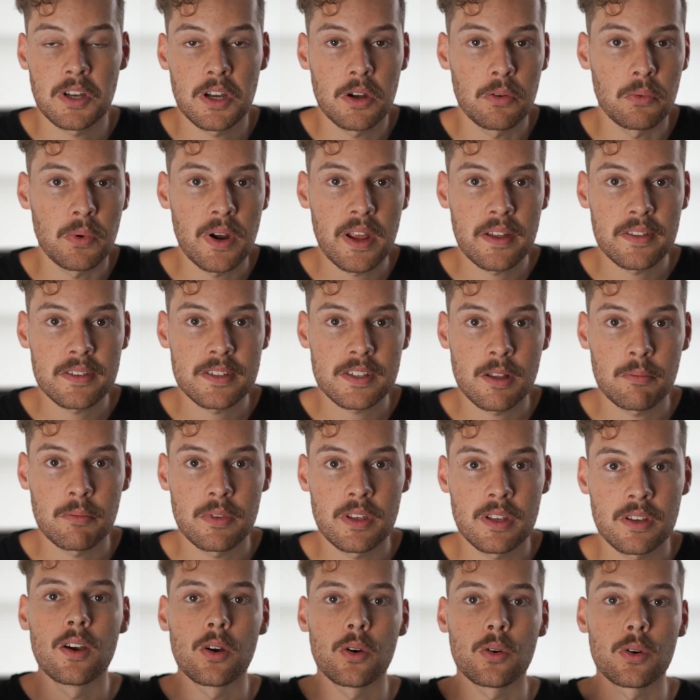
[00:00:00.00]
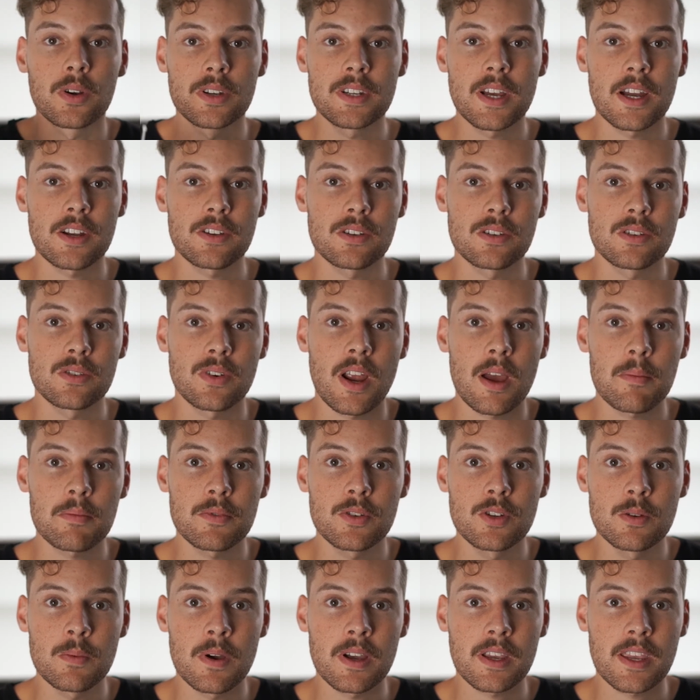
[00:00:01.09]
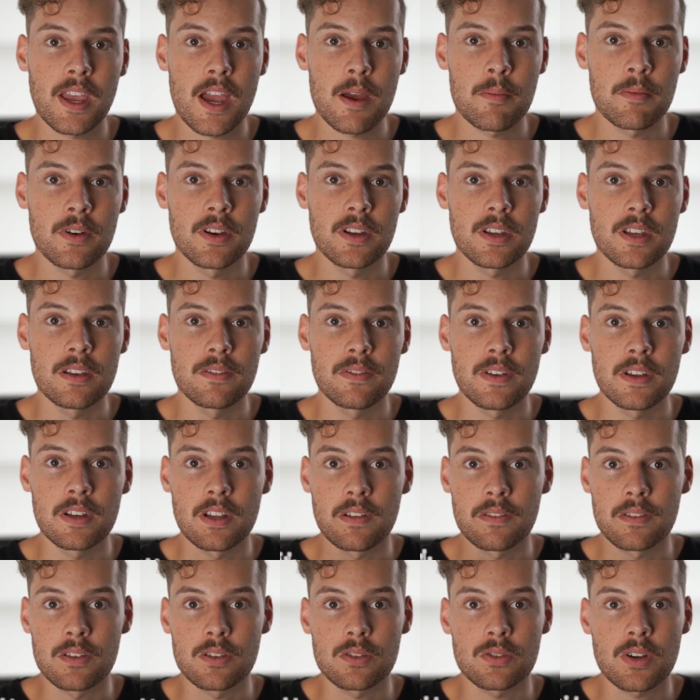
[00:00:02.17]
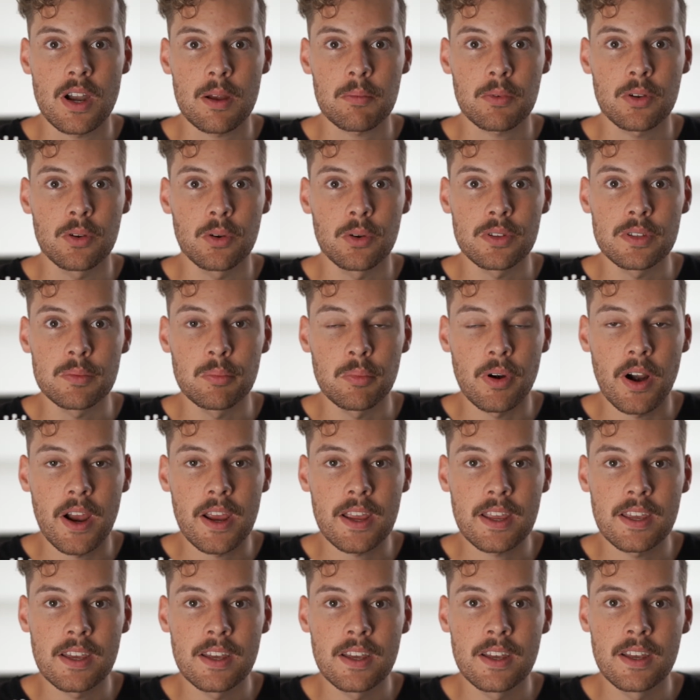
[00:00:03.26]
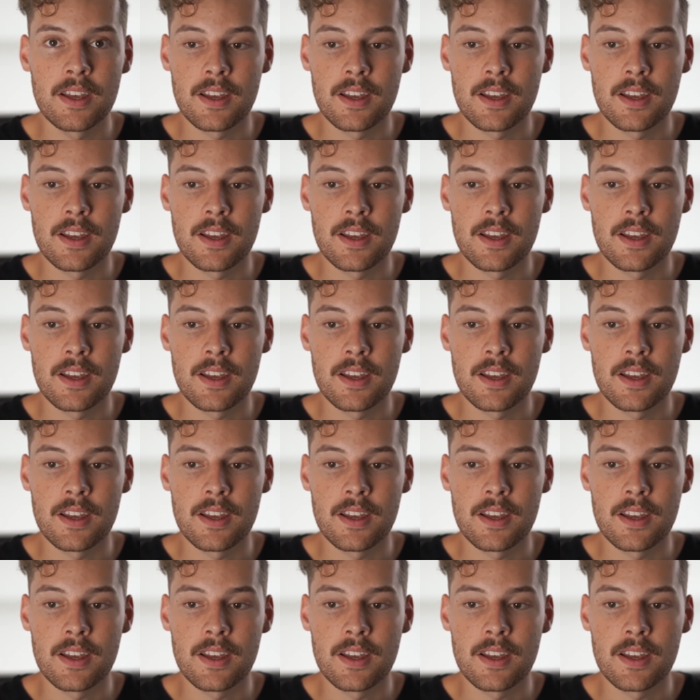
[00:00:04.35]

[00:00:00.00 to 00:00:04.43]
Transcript: around something, or attach a strap to my camera if any of the strap cords break.